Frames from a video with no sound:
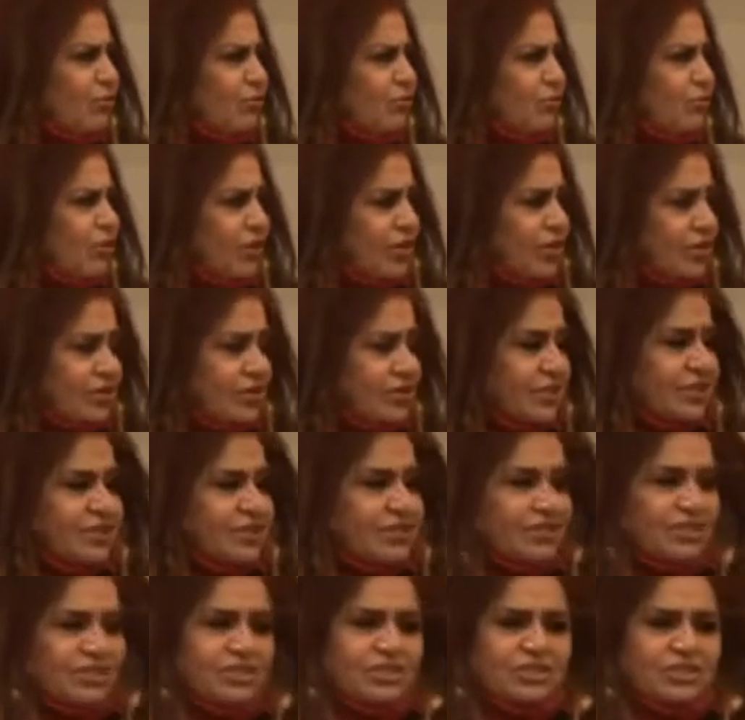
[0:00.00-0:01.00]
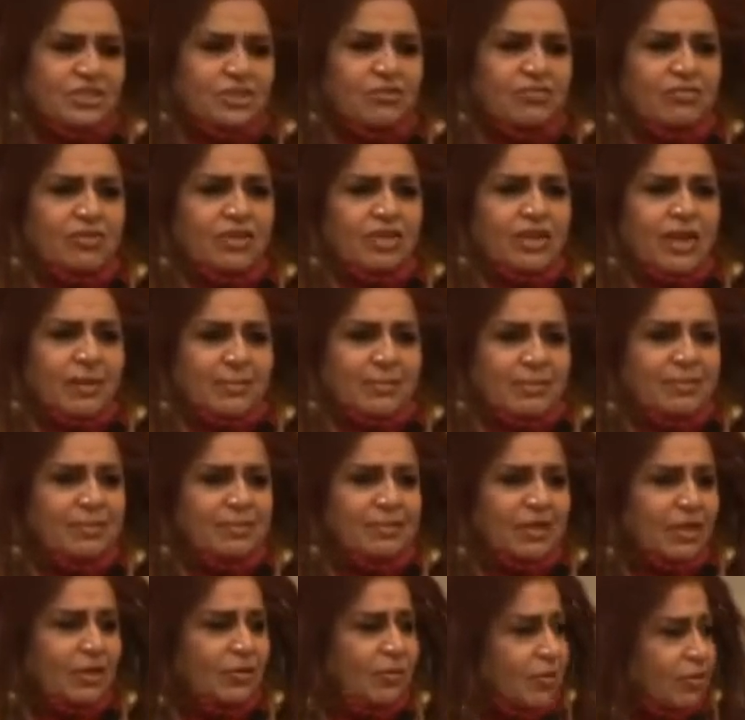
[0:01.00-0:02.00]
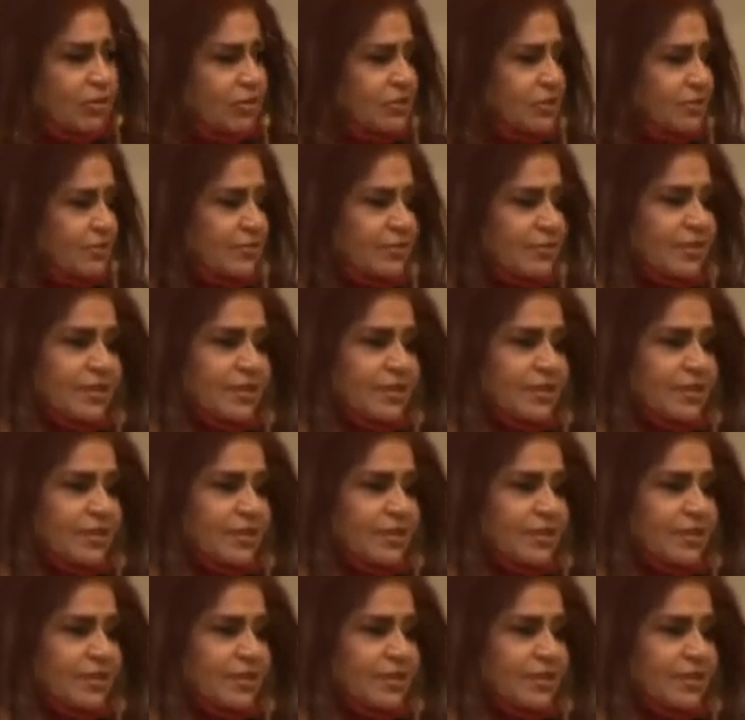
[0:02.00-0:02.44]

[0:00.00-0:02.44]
products. She didn't sound very happy, but I was.